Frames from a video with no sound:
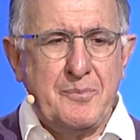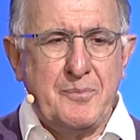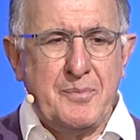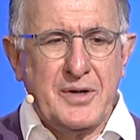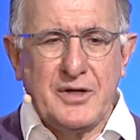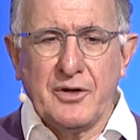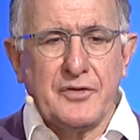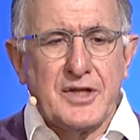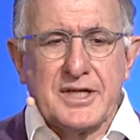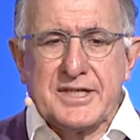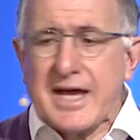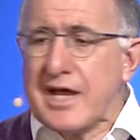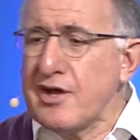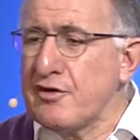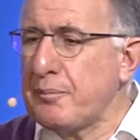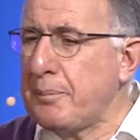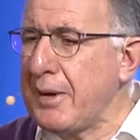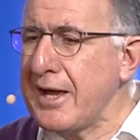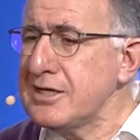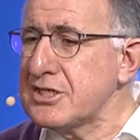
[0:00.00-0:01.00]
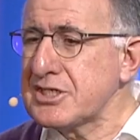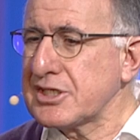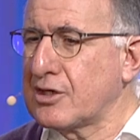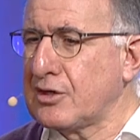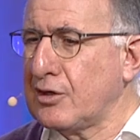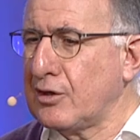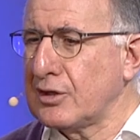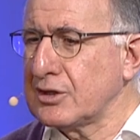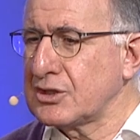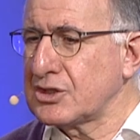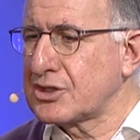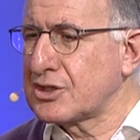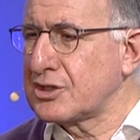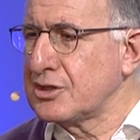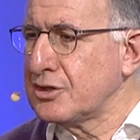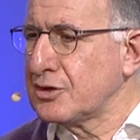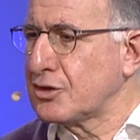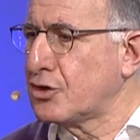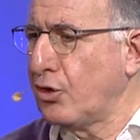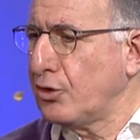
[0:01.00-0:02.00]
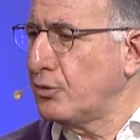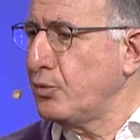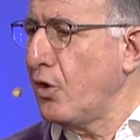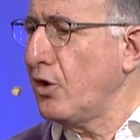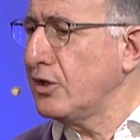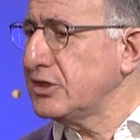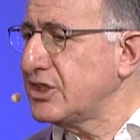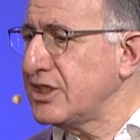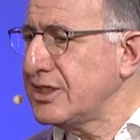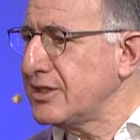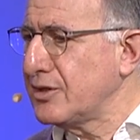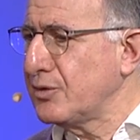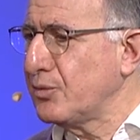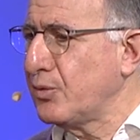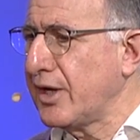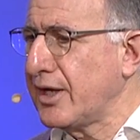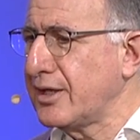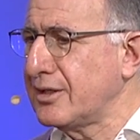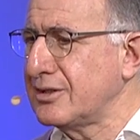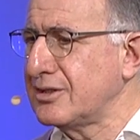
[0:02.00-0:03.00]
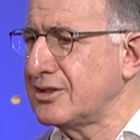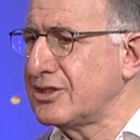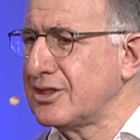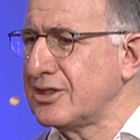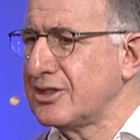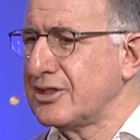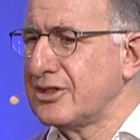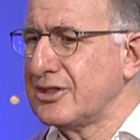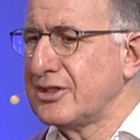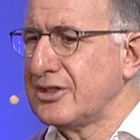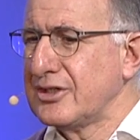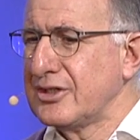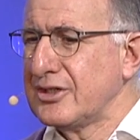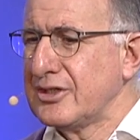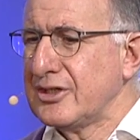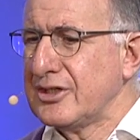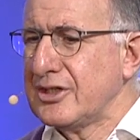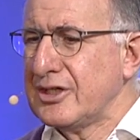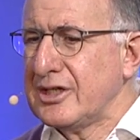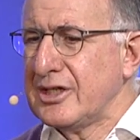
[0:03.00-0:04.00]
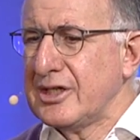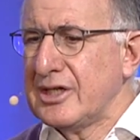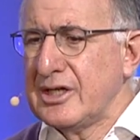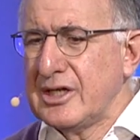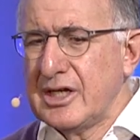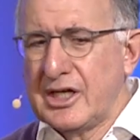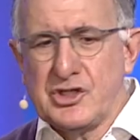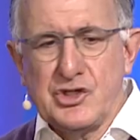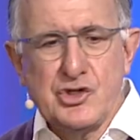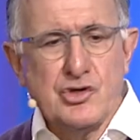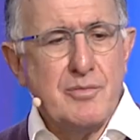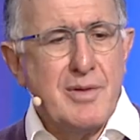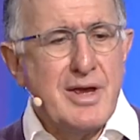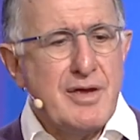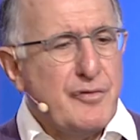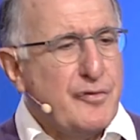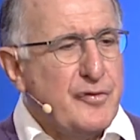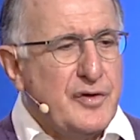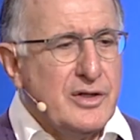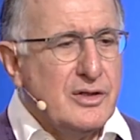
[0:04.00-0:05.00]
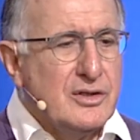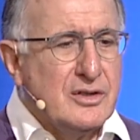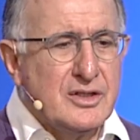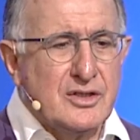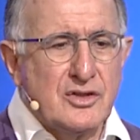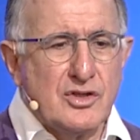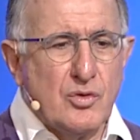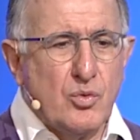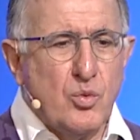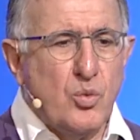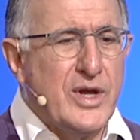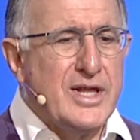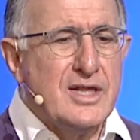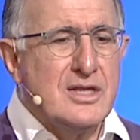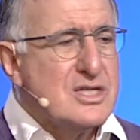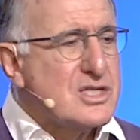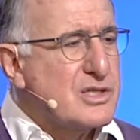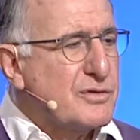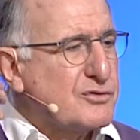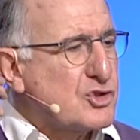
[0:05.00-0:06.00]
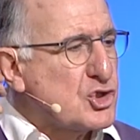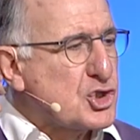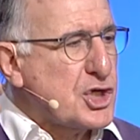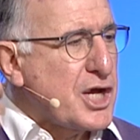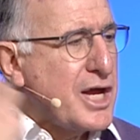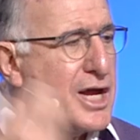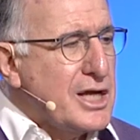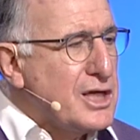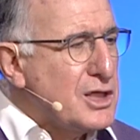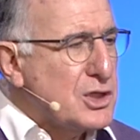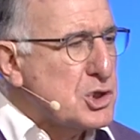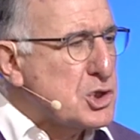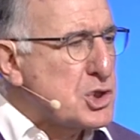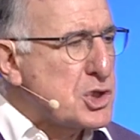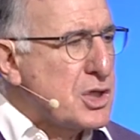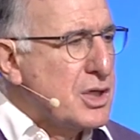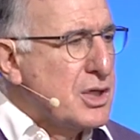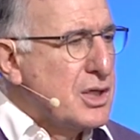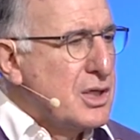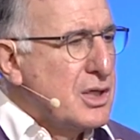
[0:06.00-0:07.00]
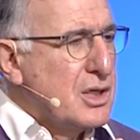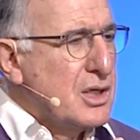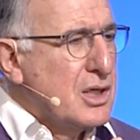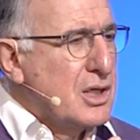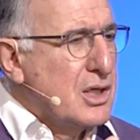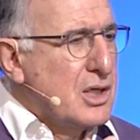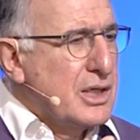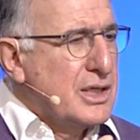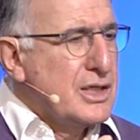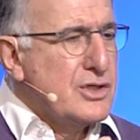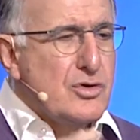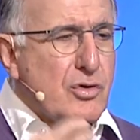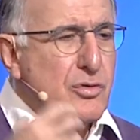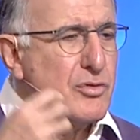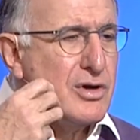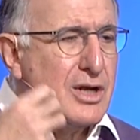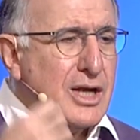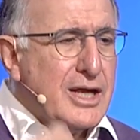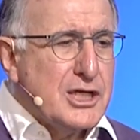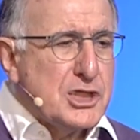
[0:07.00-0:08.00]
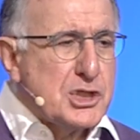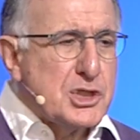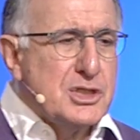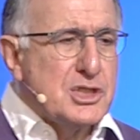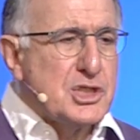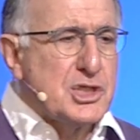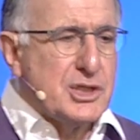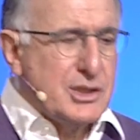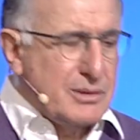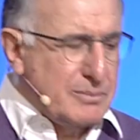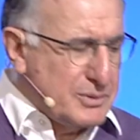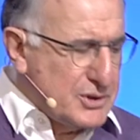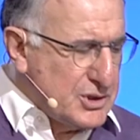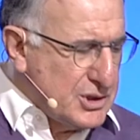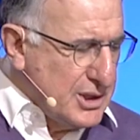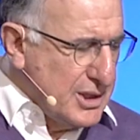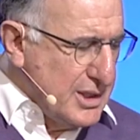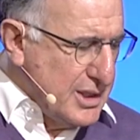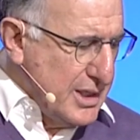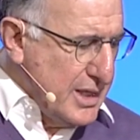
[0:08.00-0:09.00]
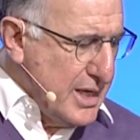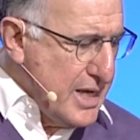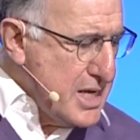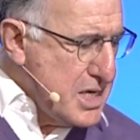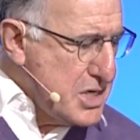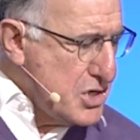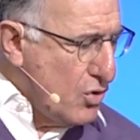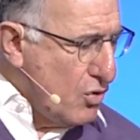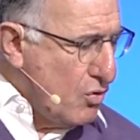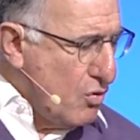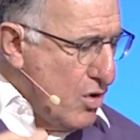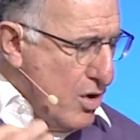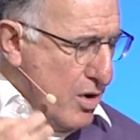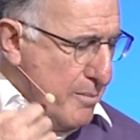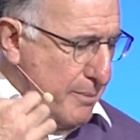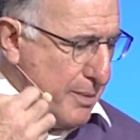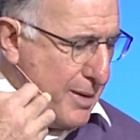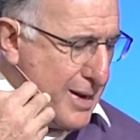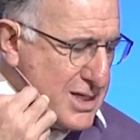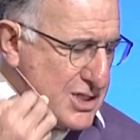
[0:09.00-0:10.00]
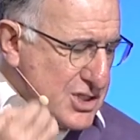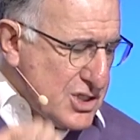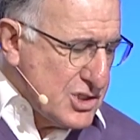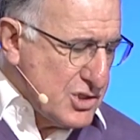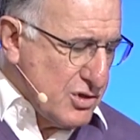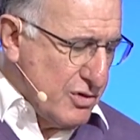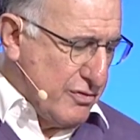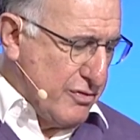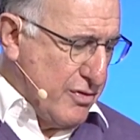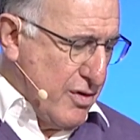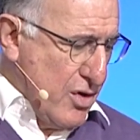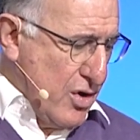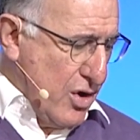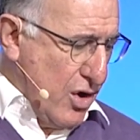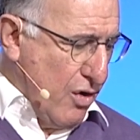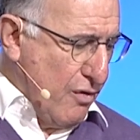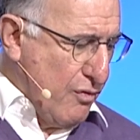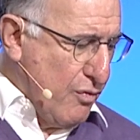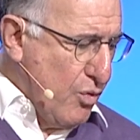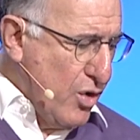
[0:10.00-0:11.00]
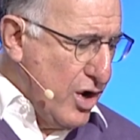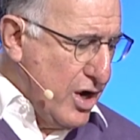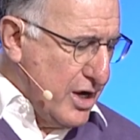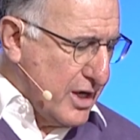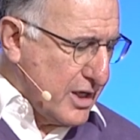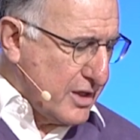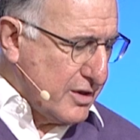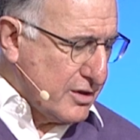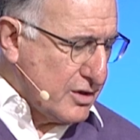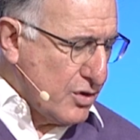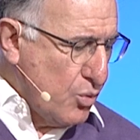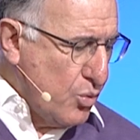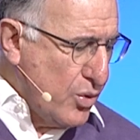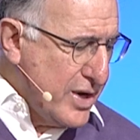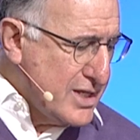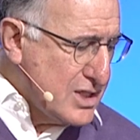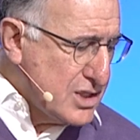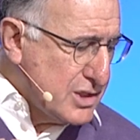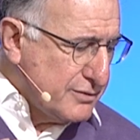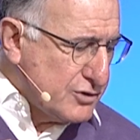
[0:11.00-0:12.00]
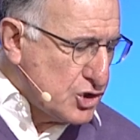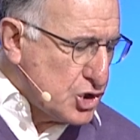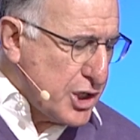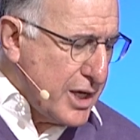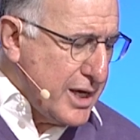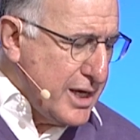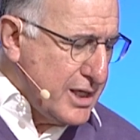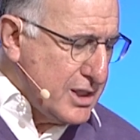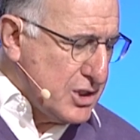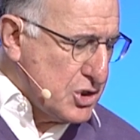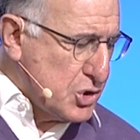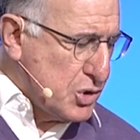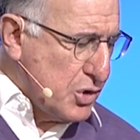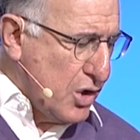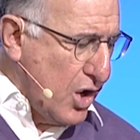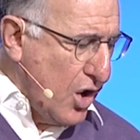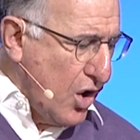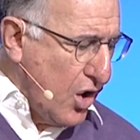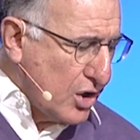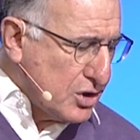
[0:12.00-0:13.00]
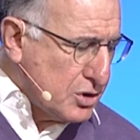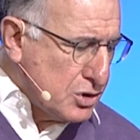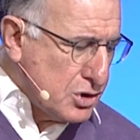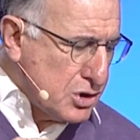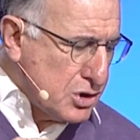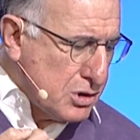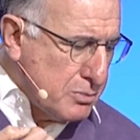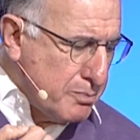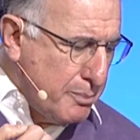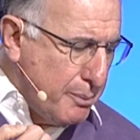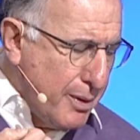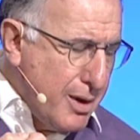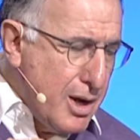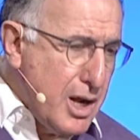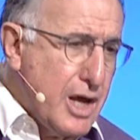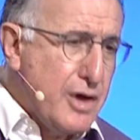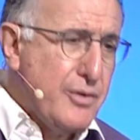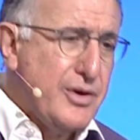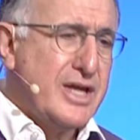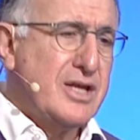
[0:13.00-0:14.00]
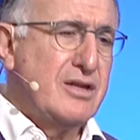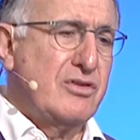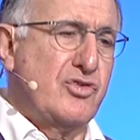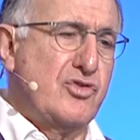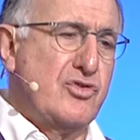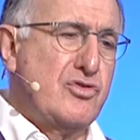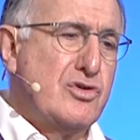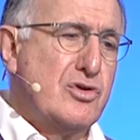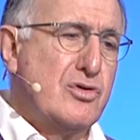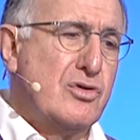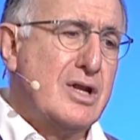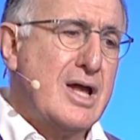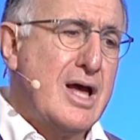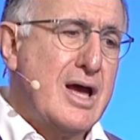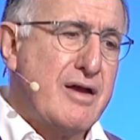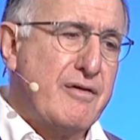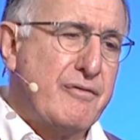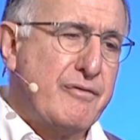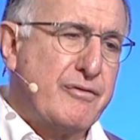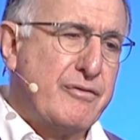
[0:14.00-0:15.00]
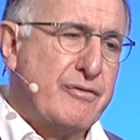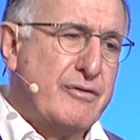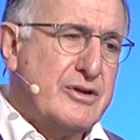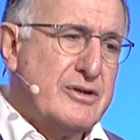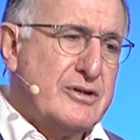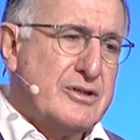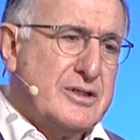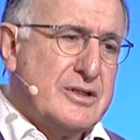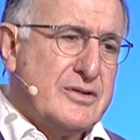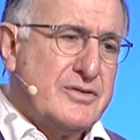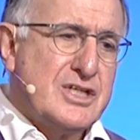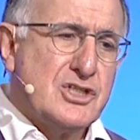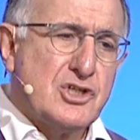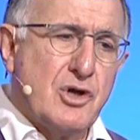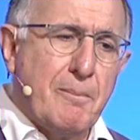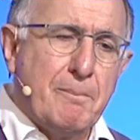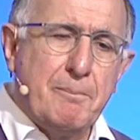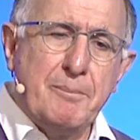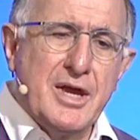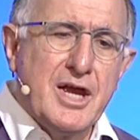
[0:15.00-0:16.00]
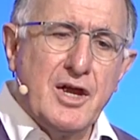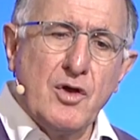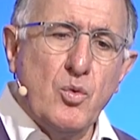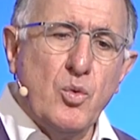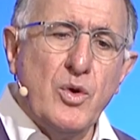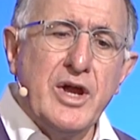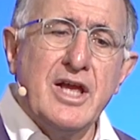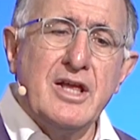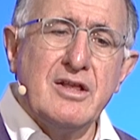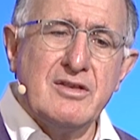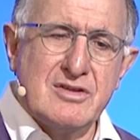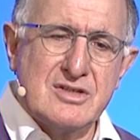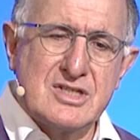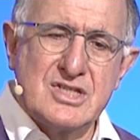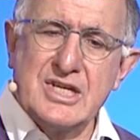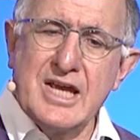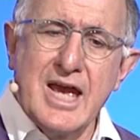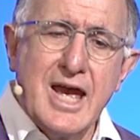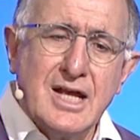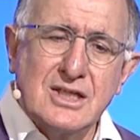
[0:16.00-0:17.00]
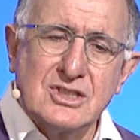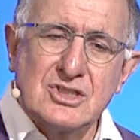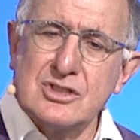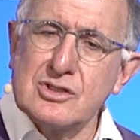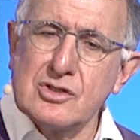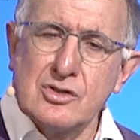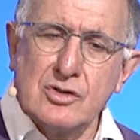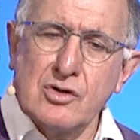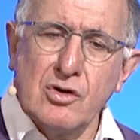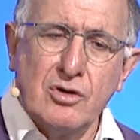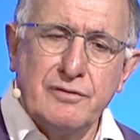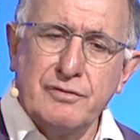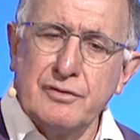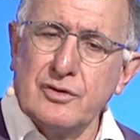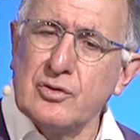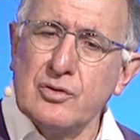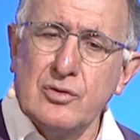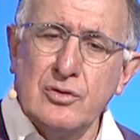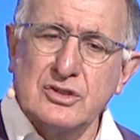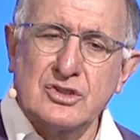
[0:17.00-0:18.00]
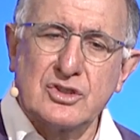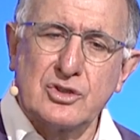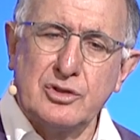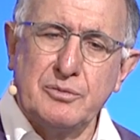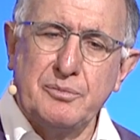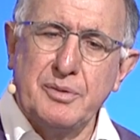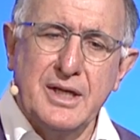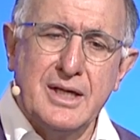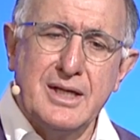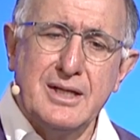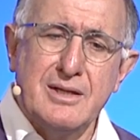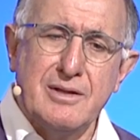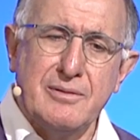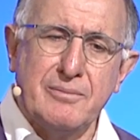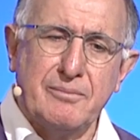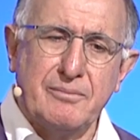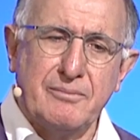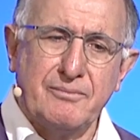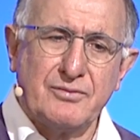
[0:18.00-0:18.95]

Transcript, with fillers: But on the day of Pentecost, God was in the wind. And you may feel that the winds of change in your relationships, in your places of, of work, that the winds of change are blowing through your life. These are big winds, yes, and God, of course, could be in them.